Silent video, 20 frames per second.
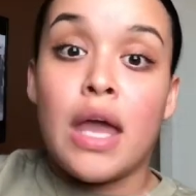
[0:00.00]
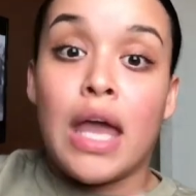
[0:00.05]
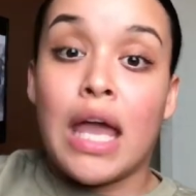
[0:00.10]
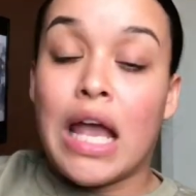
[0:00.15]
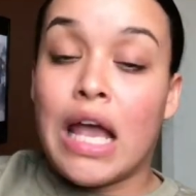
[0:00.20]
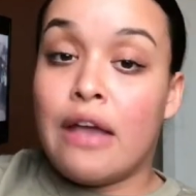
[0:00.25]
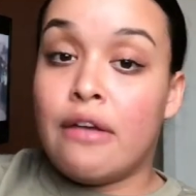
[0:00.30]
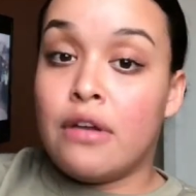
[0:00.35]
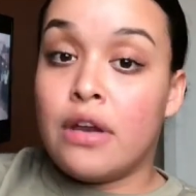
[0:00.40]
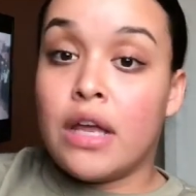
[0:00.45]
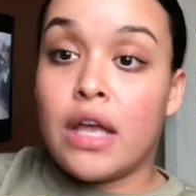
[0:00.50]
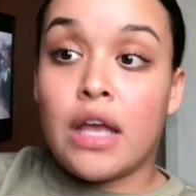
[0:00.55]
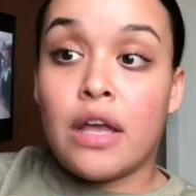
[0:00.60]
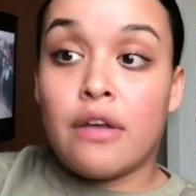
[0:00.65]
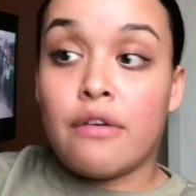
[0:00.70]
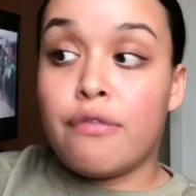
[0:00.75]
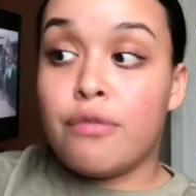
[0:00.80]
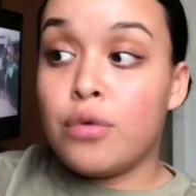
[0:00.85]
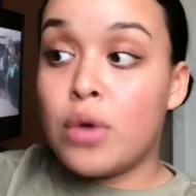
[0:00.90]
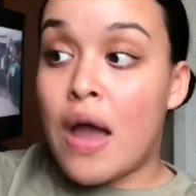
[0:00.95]
and
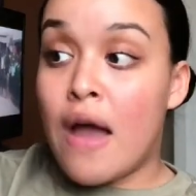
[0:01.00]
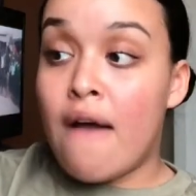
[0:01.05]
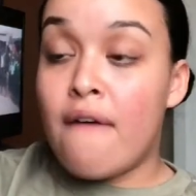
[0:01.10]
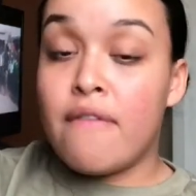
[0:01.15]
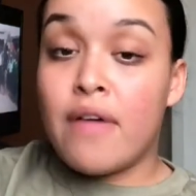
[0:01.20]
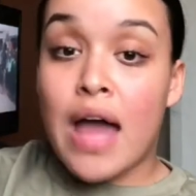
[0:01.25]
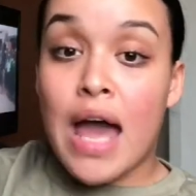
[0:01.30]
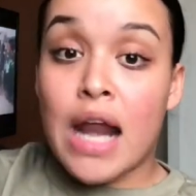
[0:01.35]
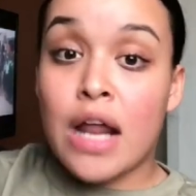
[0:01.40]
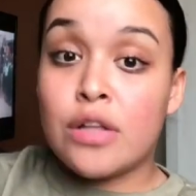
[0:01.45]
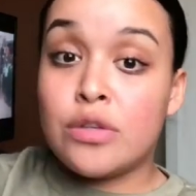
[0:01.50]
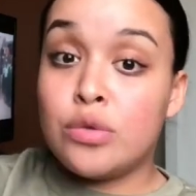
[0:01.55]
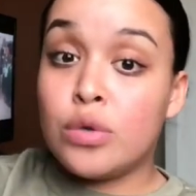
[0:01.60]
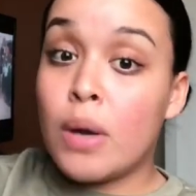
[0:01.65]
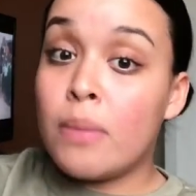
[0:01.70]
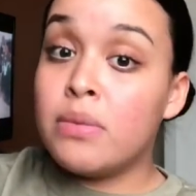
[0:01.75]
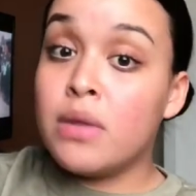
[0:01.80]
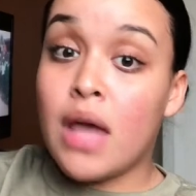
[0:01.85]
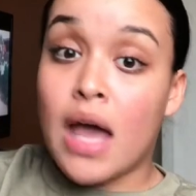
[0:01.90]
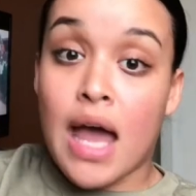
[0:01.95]
if you have the attitude
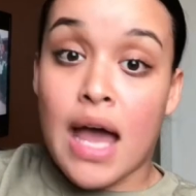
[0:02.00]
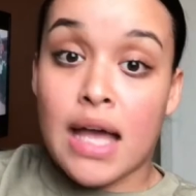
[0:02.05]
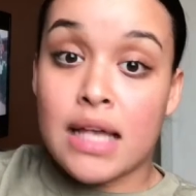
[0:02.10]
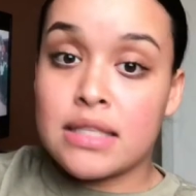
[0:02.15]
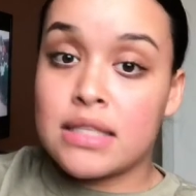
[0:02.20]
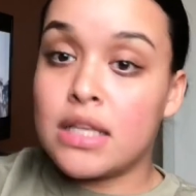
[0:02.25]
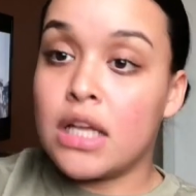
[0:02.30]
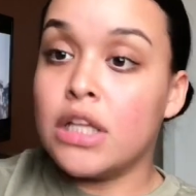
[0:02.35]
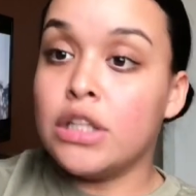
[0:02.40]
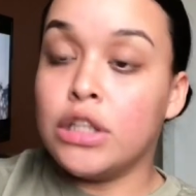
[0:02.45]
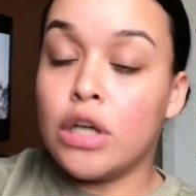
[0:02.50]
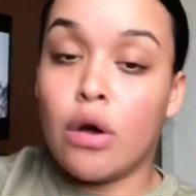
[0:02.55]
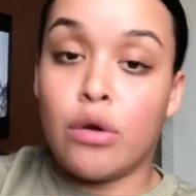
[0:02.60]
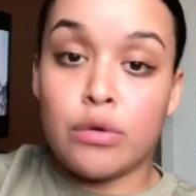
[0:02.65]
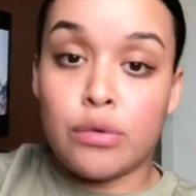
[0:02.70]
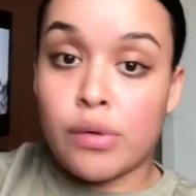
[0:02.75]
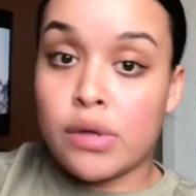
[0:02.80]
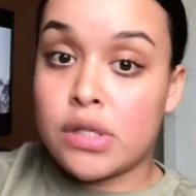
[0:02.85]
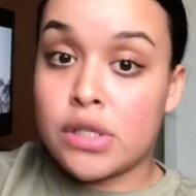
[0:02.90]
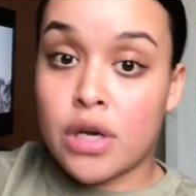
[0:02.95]
up the ass, don't
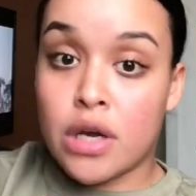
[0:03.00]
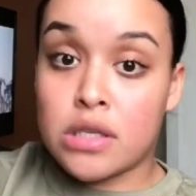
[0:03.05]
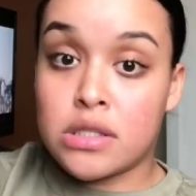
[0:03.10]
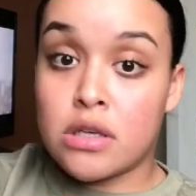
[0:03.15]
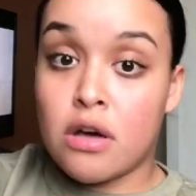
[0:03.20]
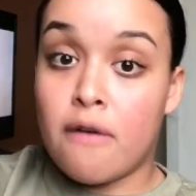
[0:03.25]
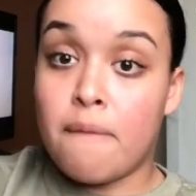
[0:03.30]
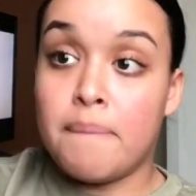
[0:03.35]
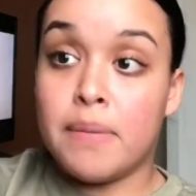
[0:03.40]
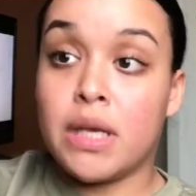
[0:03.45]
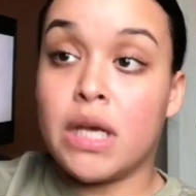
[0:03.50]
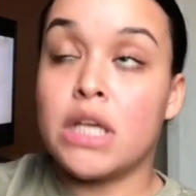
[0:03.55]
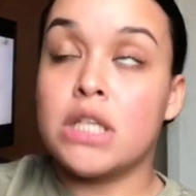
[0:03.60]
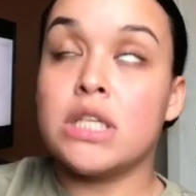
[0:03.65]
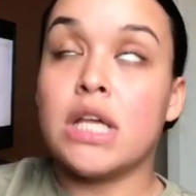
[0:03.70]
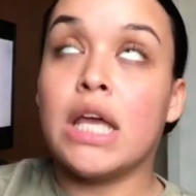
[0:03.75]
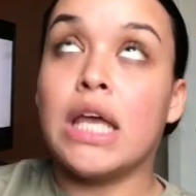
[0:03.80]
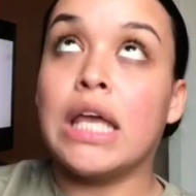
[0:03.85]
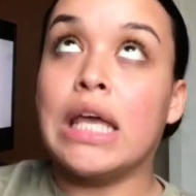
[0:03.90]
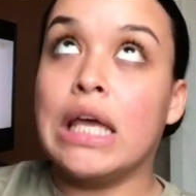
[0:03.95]
do it to yourself, because
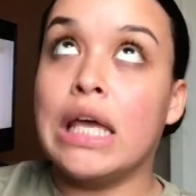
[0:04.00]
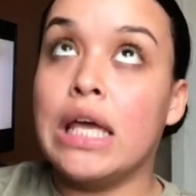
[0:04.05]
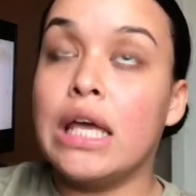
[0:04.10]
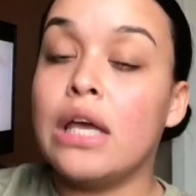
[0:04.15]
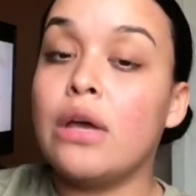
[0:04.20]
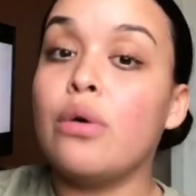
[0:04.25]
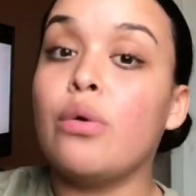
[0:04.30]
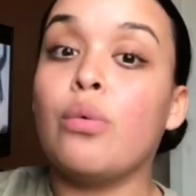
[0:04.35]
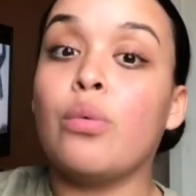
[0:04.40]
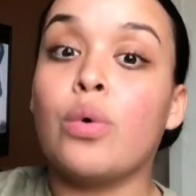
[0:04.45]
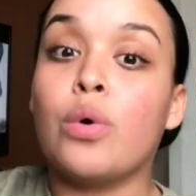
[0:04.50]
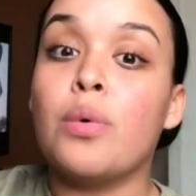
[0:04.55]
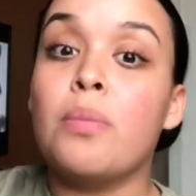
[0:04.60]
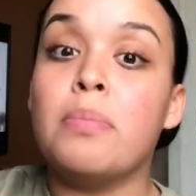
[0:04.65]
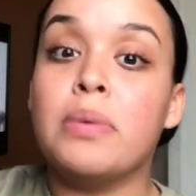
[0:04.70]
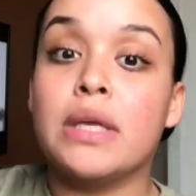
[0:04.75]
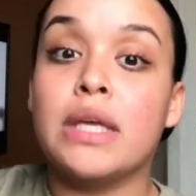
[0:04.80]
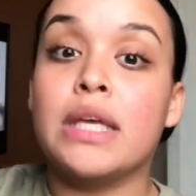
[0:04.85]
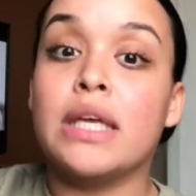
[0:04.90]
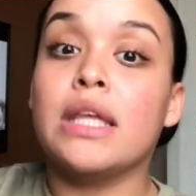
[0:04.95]
it will
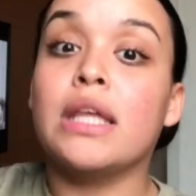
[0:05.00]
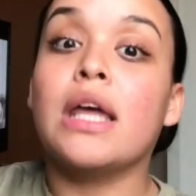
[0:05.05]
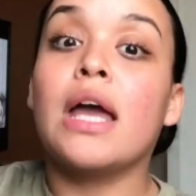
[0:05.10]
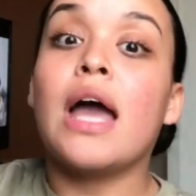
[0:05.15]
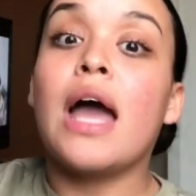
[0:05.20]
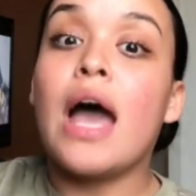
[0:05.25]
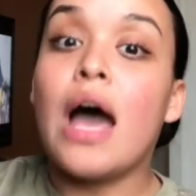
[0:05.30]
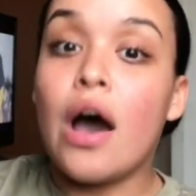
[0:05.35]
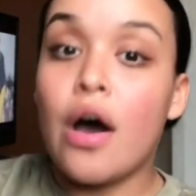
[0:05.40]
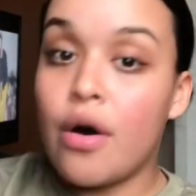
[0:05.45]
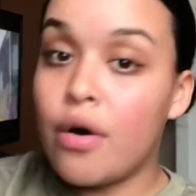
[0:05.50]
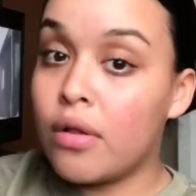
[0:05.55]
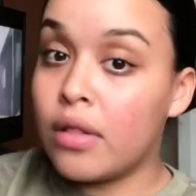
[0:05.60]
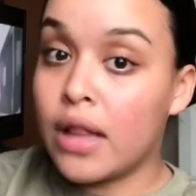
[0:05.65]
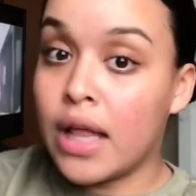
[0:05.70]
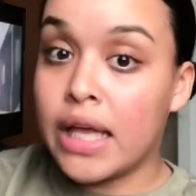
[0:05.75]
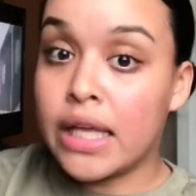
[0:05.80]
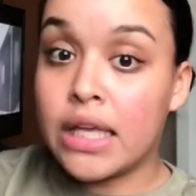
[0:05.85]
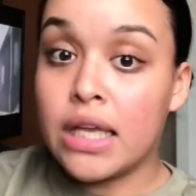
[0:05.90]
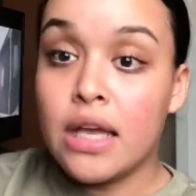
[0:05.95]
be hell.
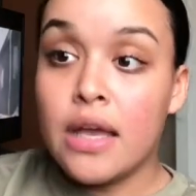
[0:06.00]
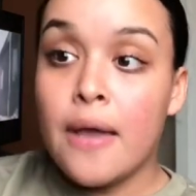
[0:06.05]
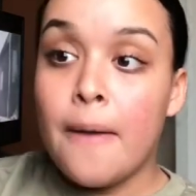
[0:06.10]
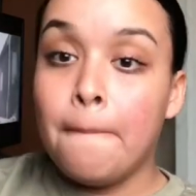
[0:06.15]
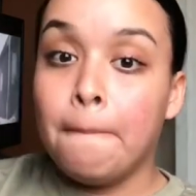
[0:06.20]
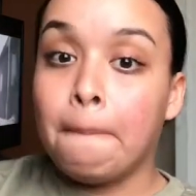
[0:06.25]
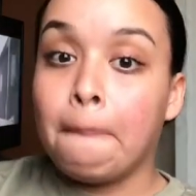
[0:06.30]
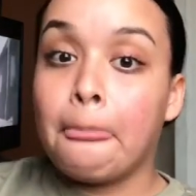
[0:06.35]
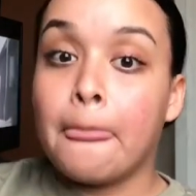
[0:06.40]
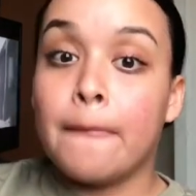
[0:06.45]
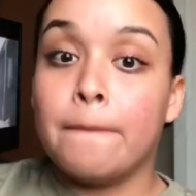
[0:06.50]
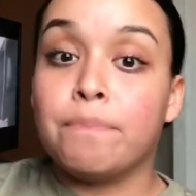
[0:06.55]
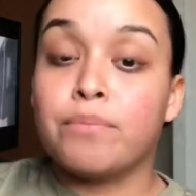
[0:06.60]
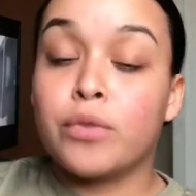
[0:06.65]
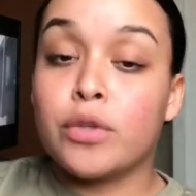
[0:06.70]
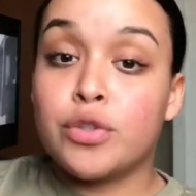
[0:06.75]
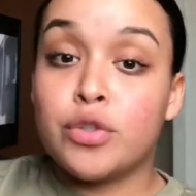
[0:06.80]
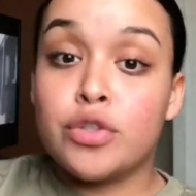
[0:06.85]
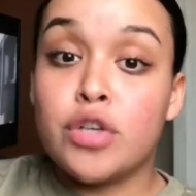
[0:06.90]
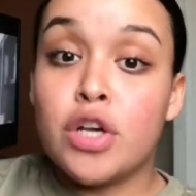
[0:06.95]
Like, your